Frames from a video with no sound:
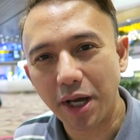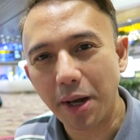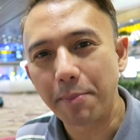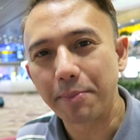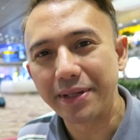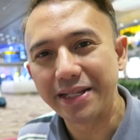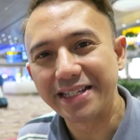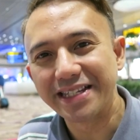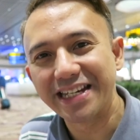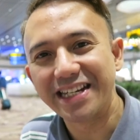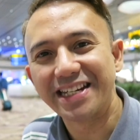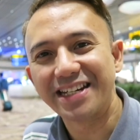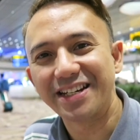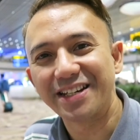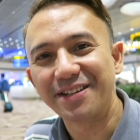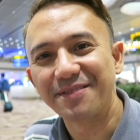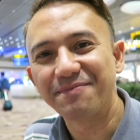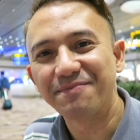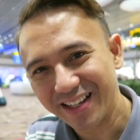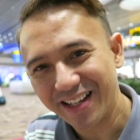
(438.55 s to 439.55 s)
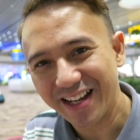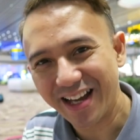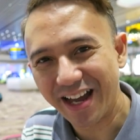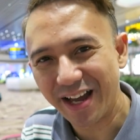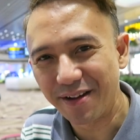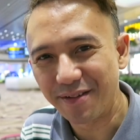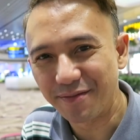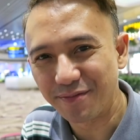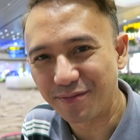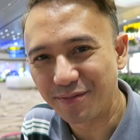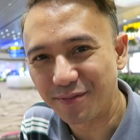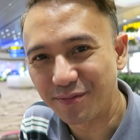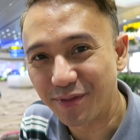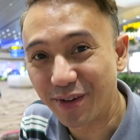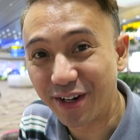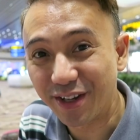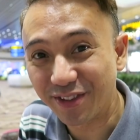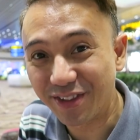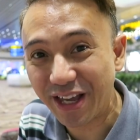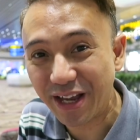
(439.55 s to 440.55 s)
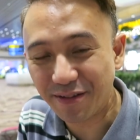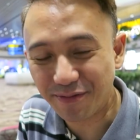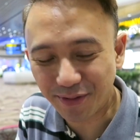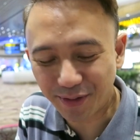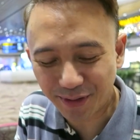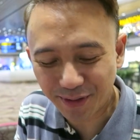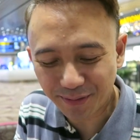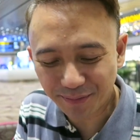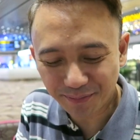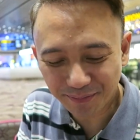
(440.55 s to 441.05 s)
compensation. I'm very thankful.